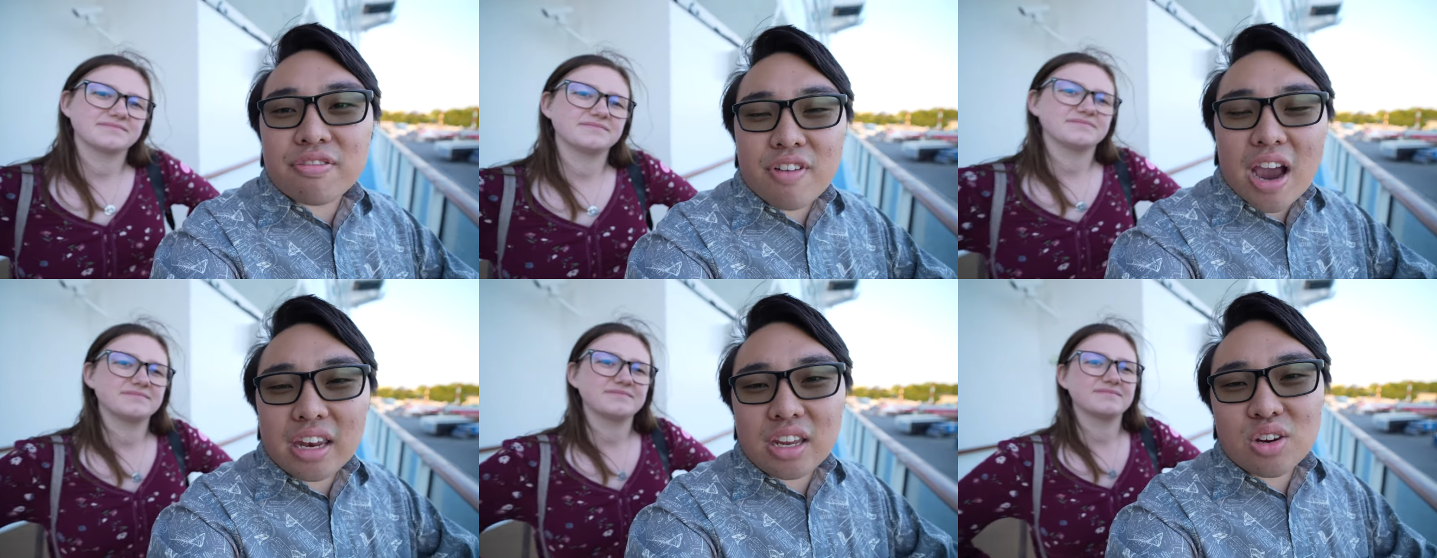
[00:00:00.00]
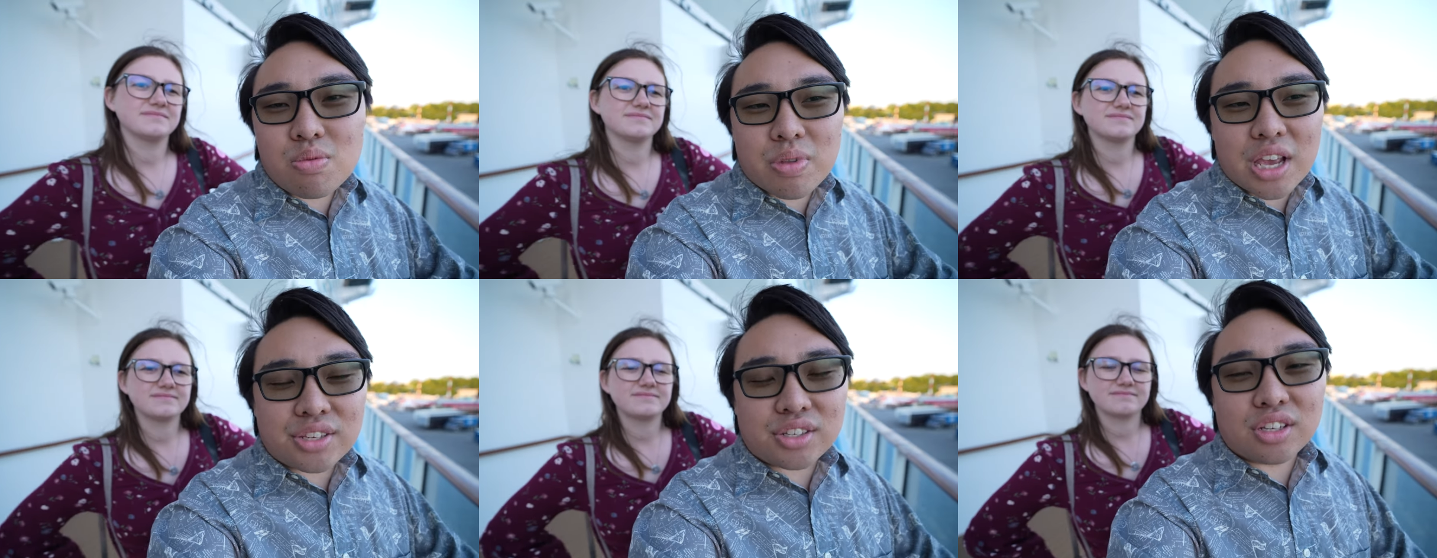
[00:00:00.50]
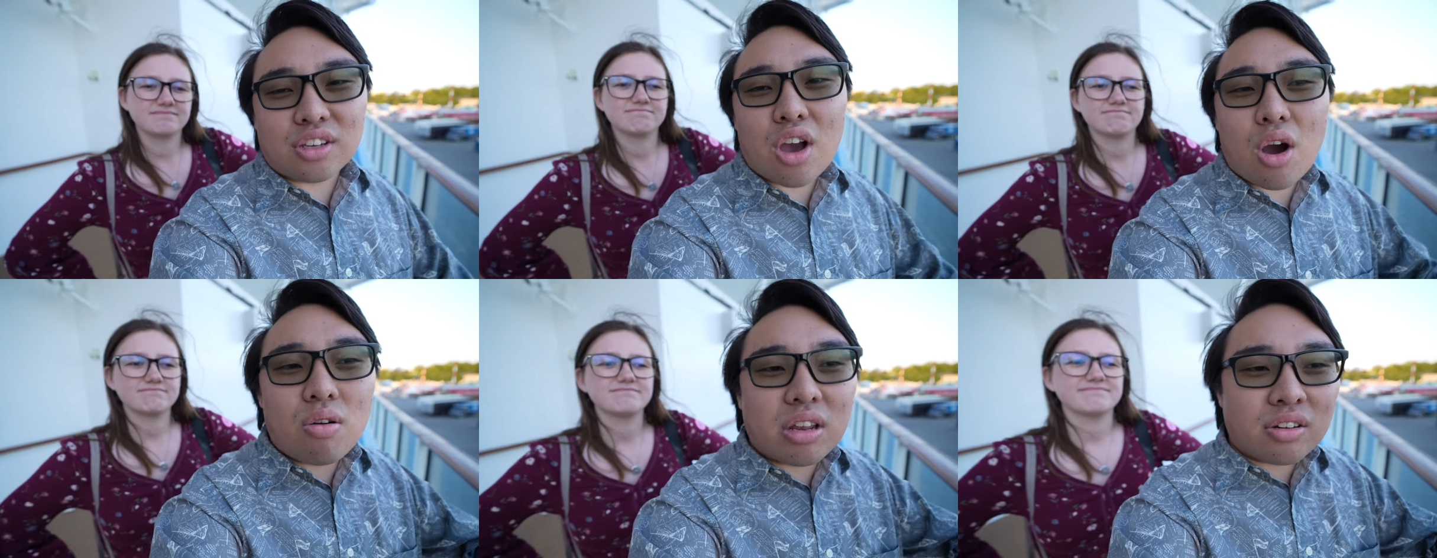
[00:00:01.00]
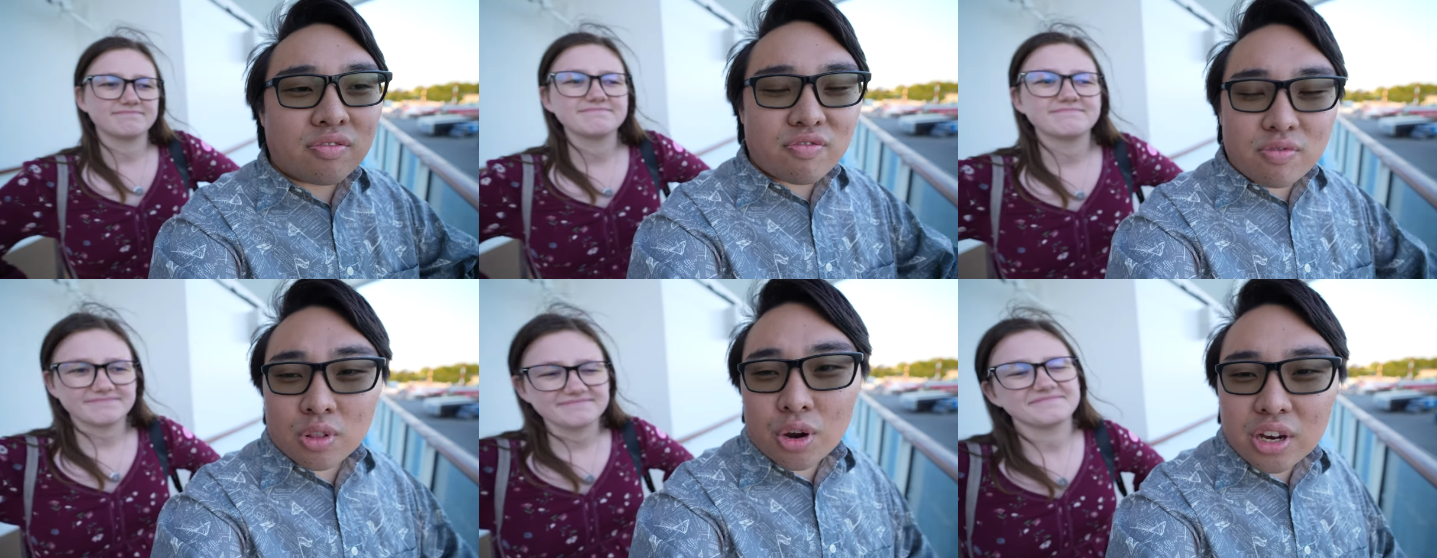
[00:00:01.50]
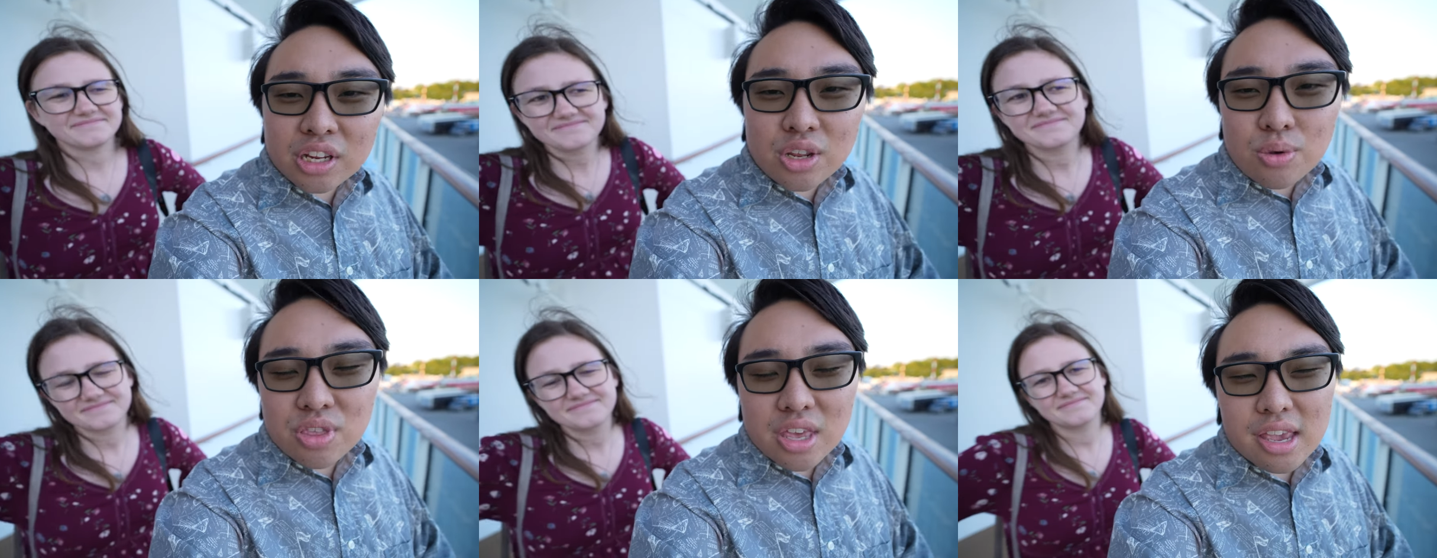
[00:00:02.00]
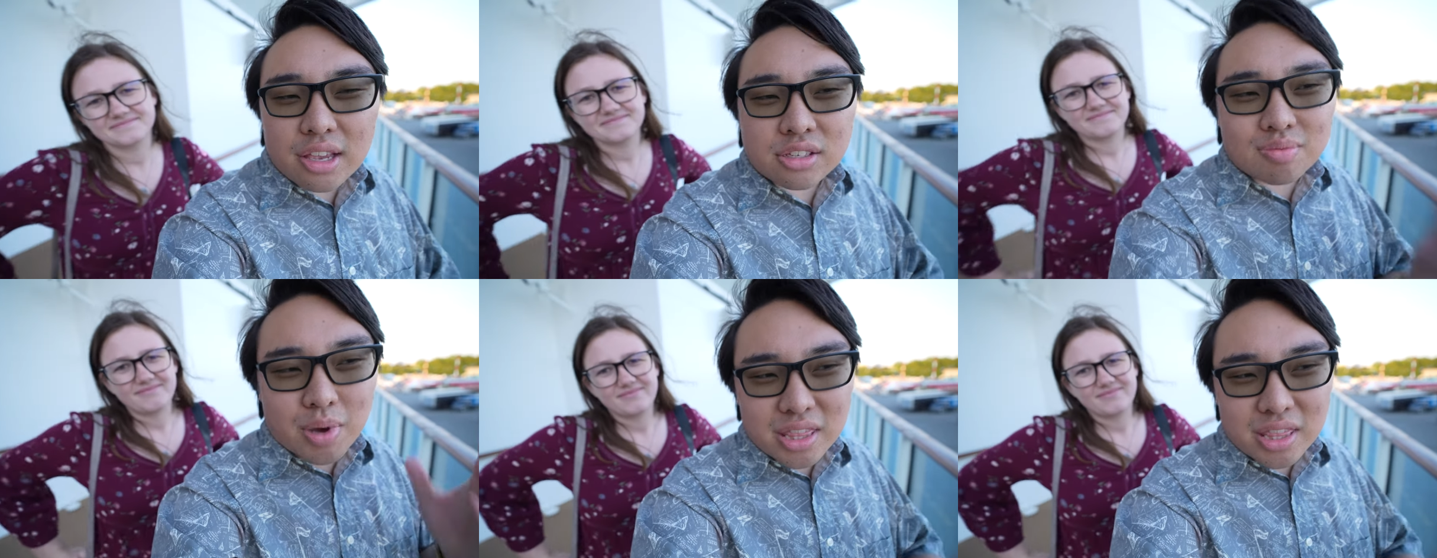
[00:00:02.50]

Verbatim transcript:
Speaker 1: finding new places to go and learning new things.